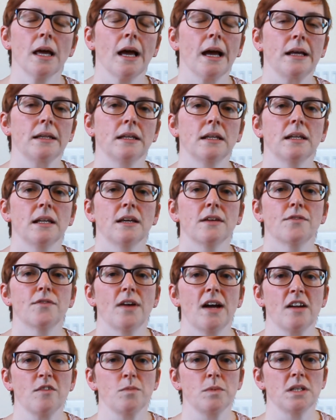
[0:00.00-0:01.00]
And then like
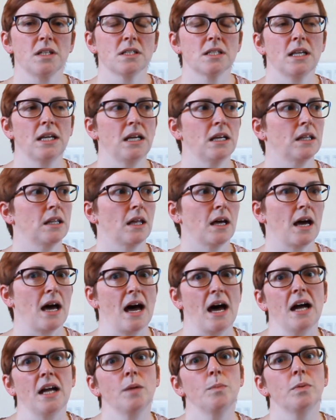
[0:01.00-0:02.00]
5 minutes later, that
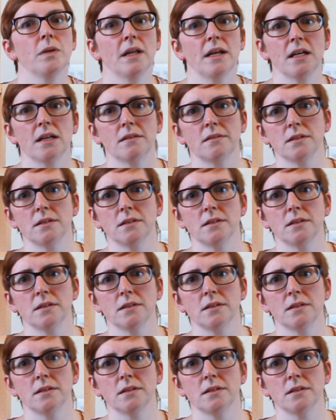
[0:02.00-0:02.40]
iPlayer